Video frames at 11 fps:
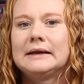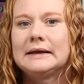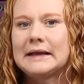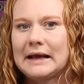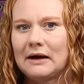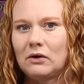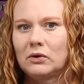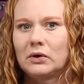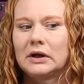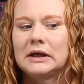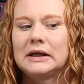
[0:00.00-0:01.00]

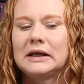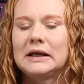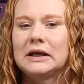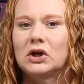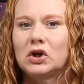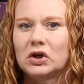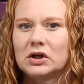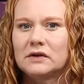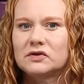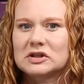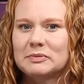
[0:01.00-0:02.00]
Now, it could
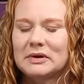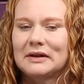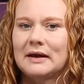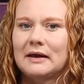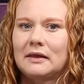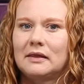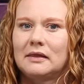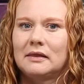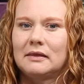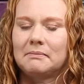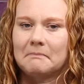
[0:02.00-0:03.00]
have just been like
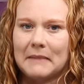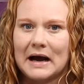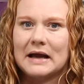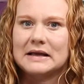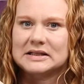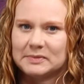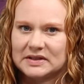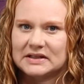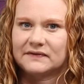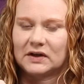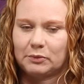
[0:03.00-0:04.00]
my
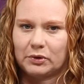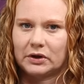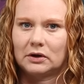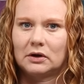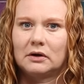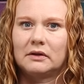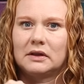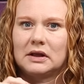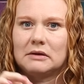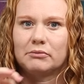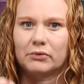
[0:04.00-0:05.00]
specific printer,
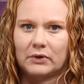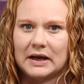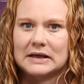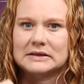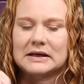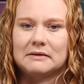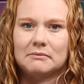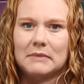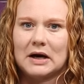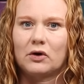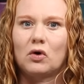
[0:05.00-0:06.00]
the brand and
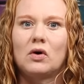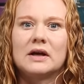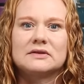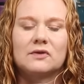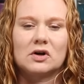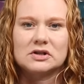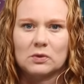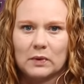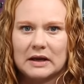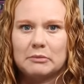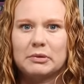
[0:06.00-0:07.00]
model, as far as the
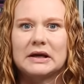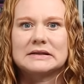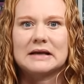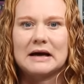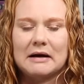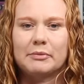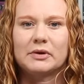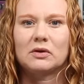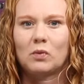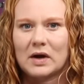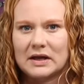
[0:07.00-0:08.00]
way it picks up
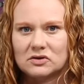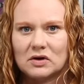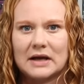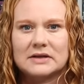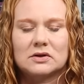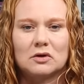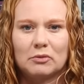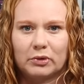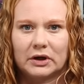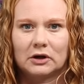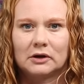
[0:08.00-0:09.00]
and the way it drags through the
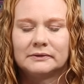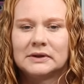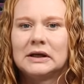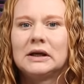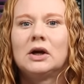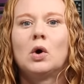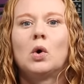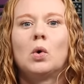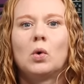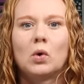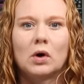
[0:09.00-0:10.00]
printer.
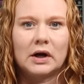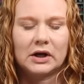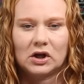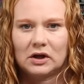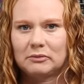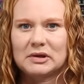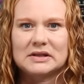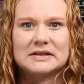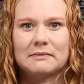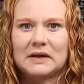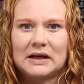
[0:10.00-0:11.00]
or it could have
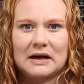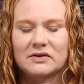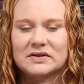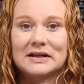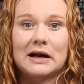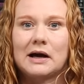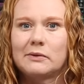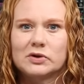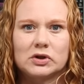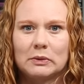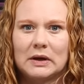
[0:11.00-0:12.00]
been something else that I
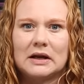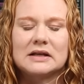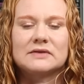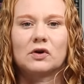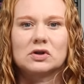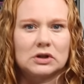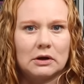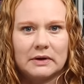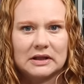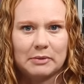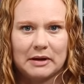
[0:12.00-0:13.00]
was doing as far as
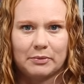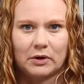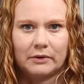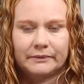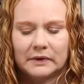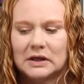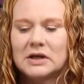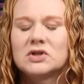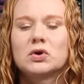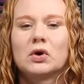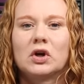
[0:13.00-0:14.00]
loading the paper.
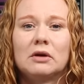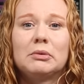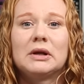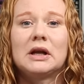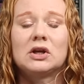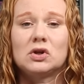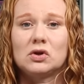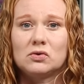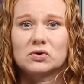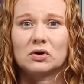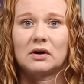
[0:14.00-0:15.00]
So it could have been a
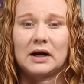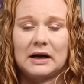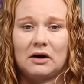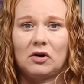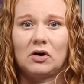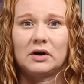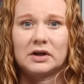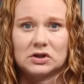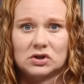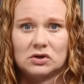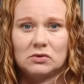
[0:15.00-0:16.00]
user error
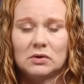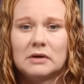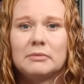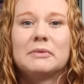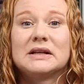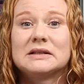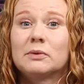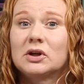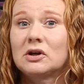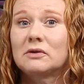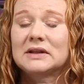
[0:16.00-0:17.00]
issue, but I did
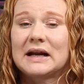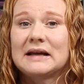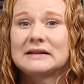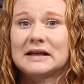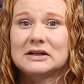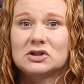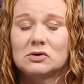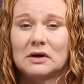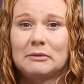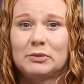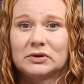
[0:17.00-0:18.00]
want to note that I had that
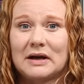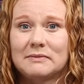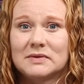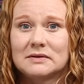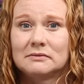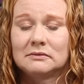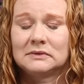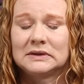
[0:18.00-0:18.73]
issue a couple times.